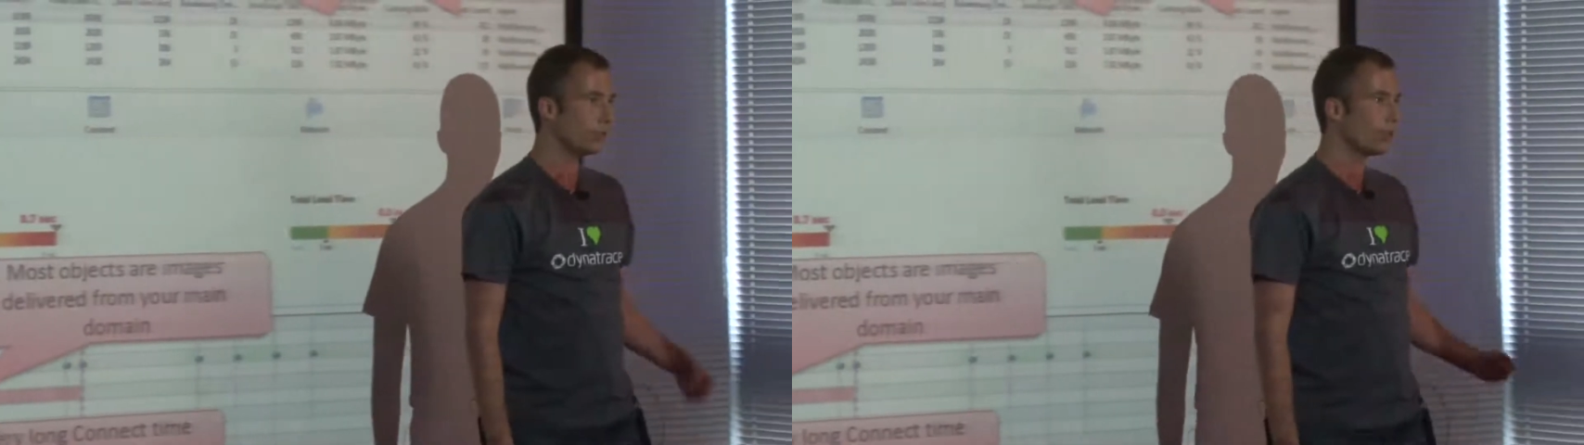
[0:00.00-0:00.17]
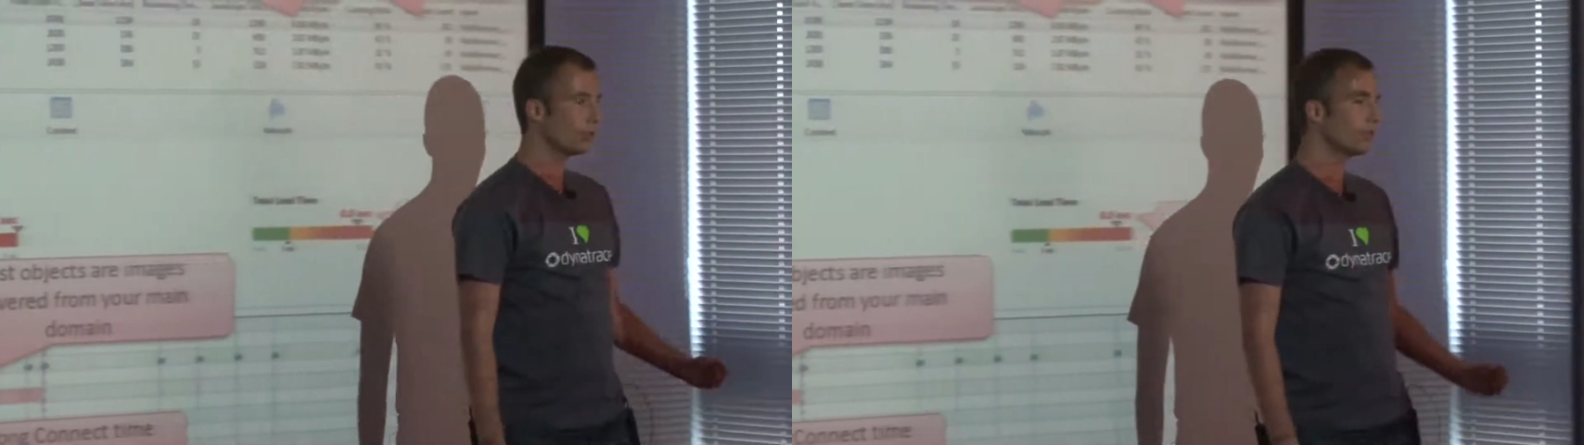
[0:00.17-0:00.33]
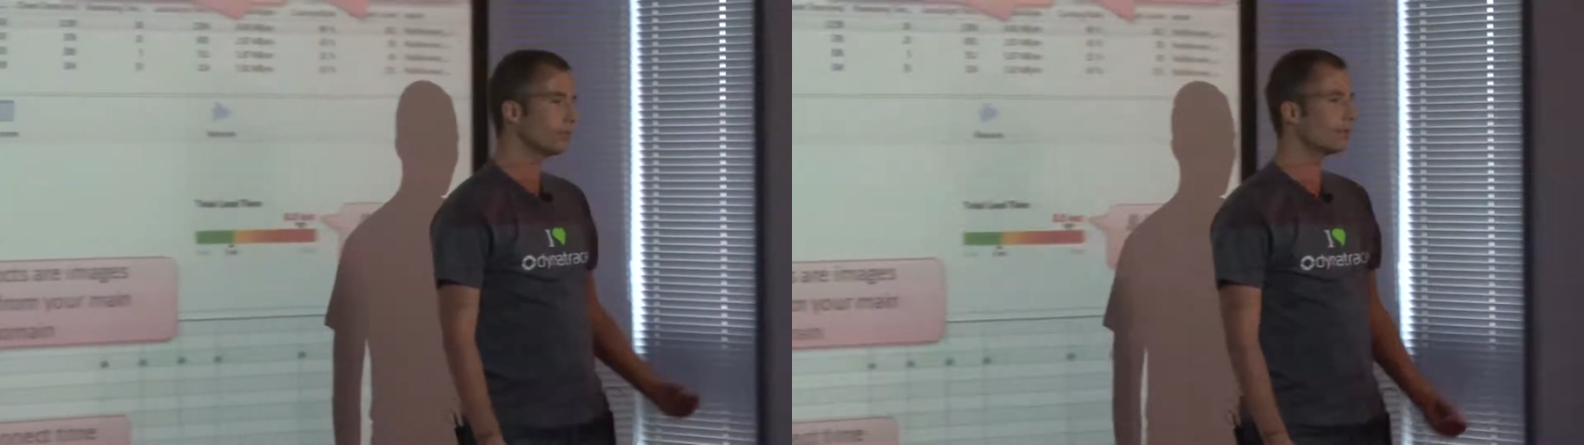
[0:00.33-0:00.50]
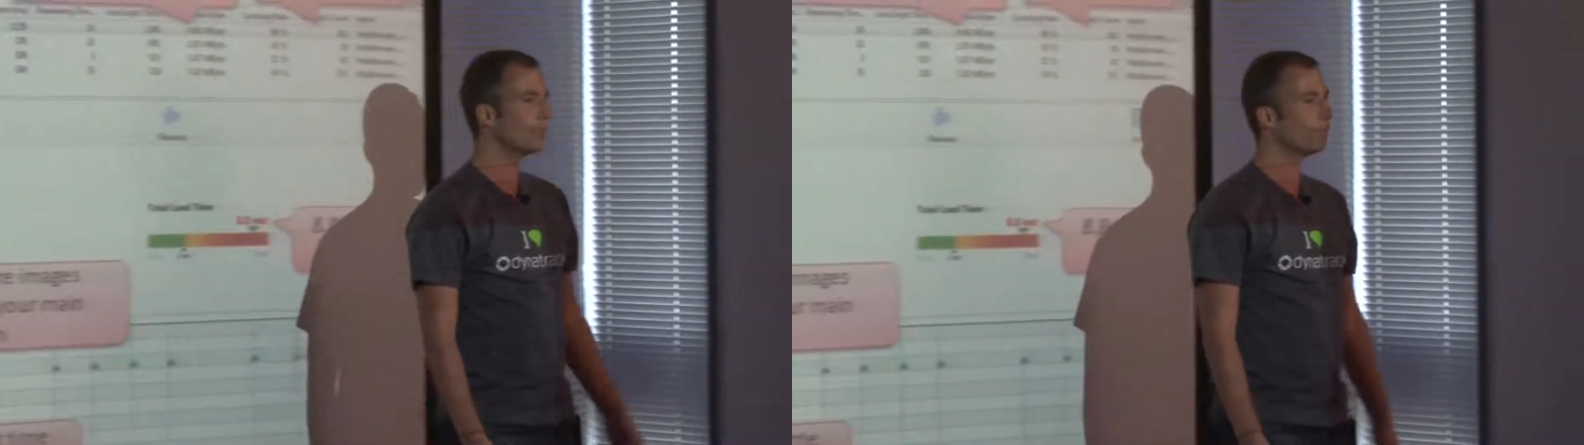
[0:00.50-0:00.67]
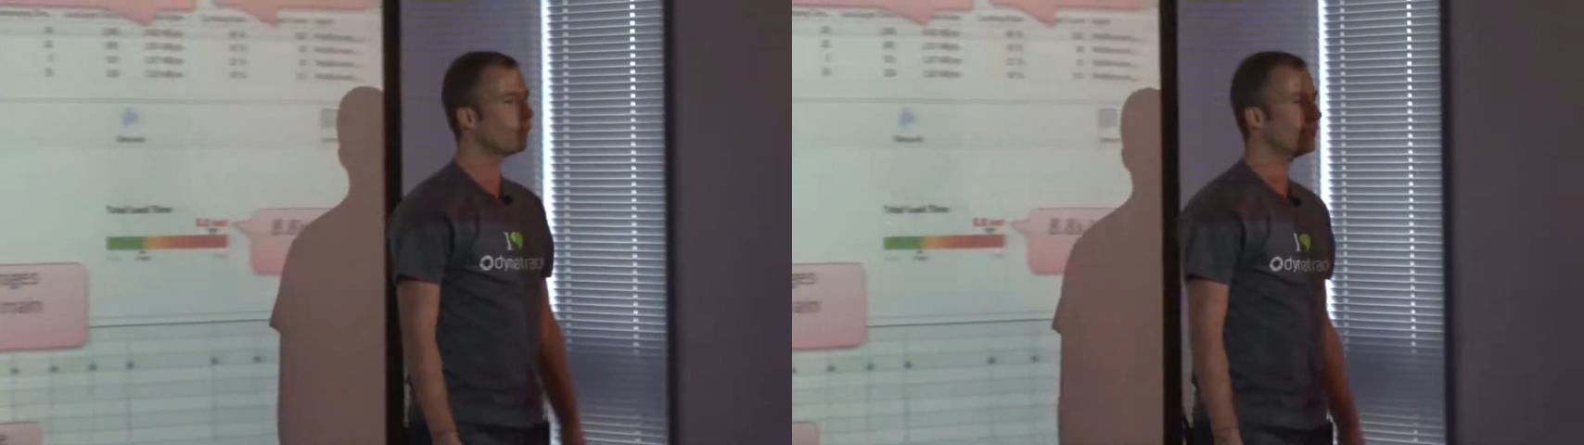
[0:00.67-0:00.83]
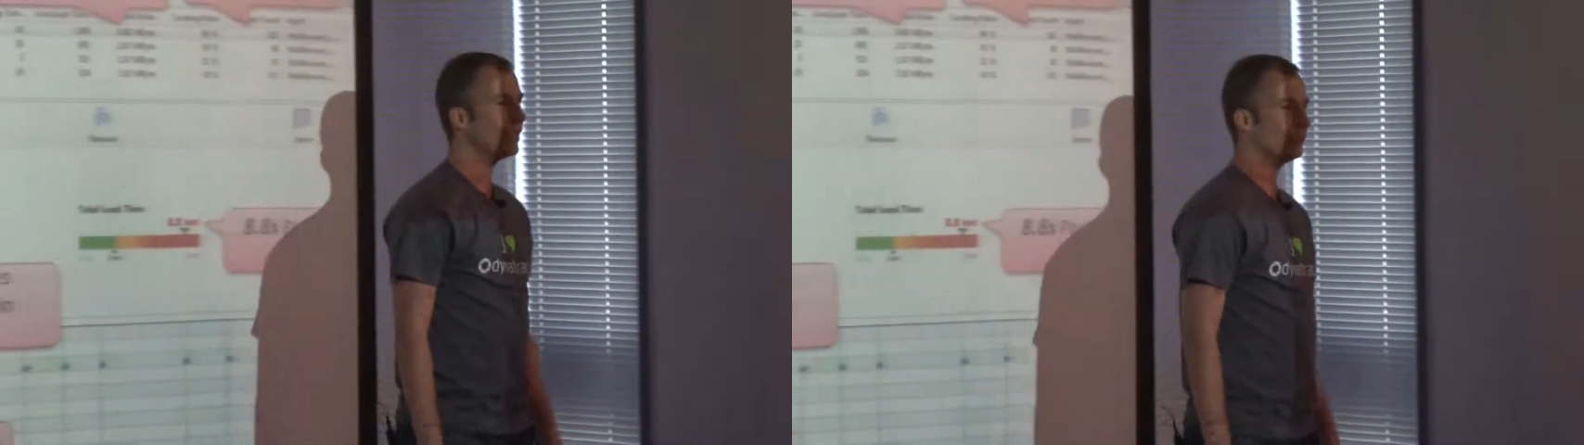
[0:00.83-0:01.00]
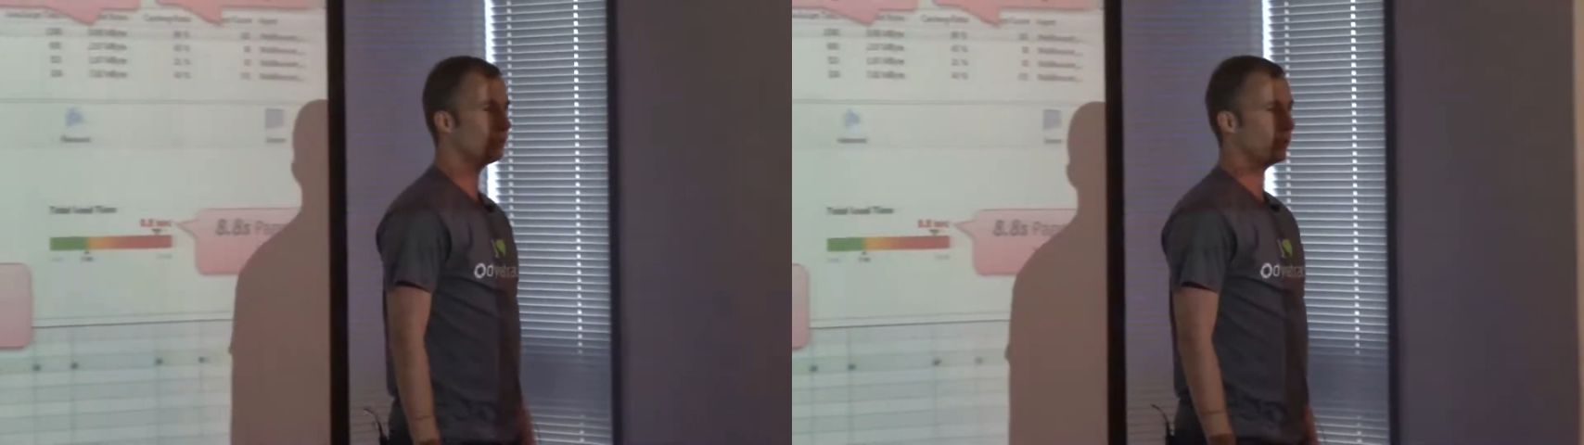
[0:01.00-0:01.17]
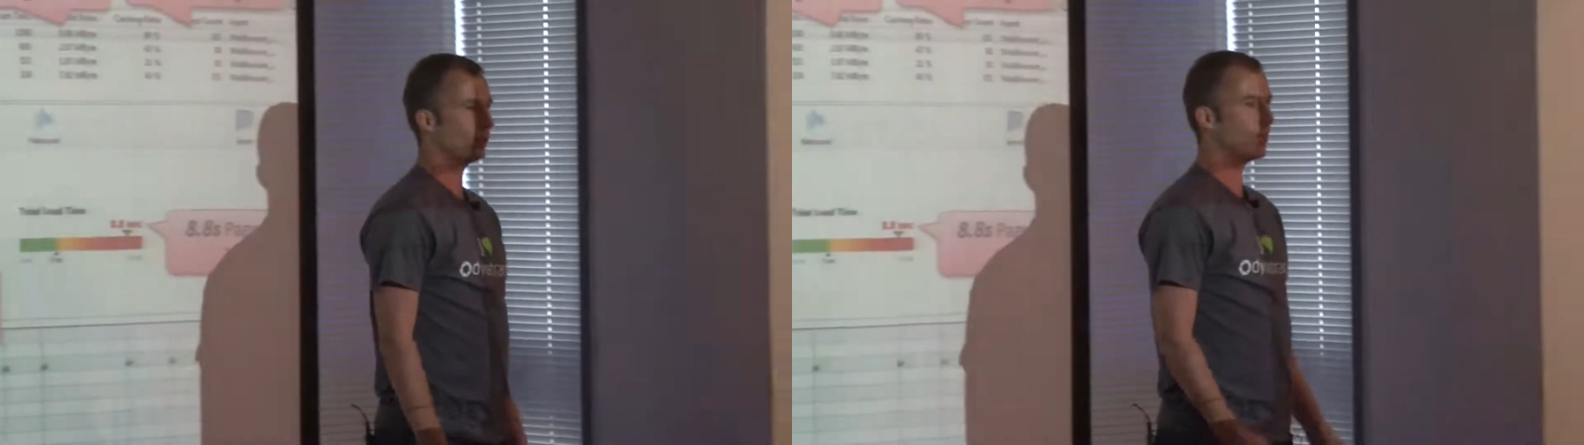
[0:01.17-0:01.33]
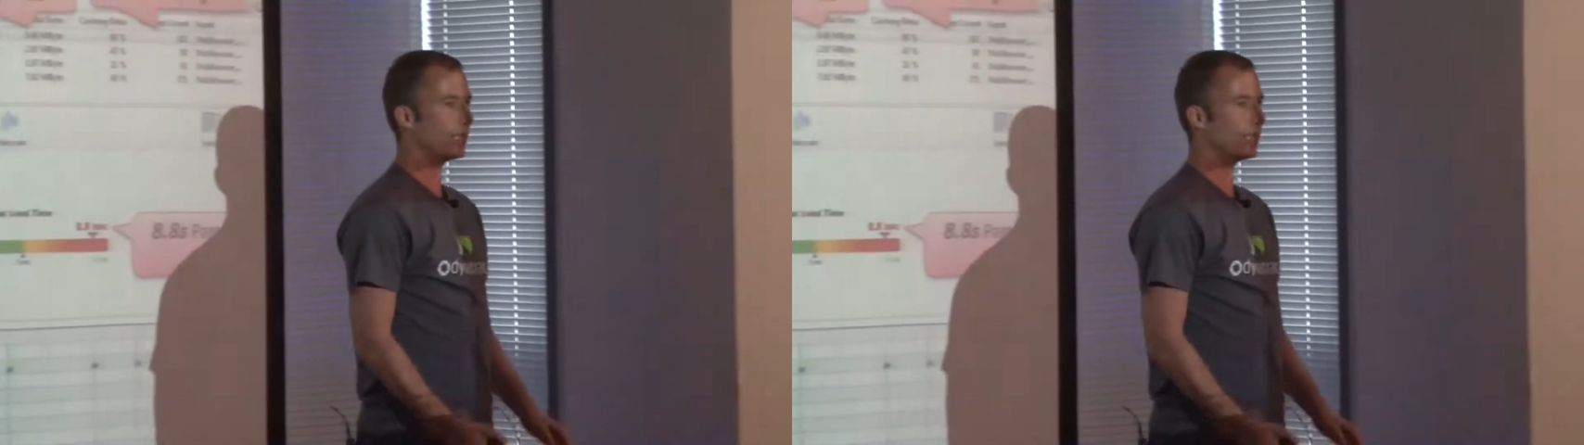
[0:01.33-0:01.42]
content delivery network,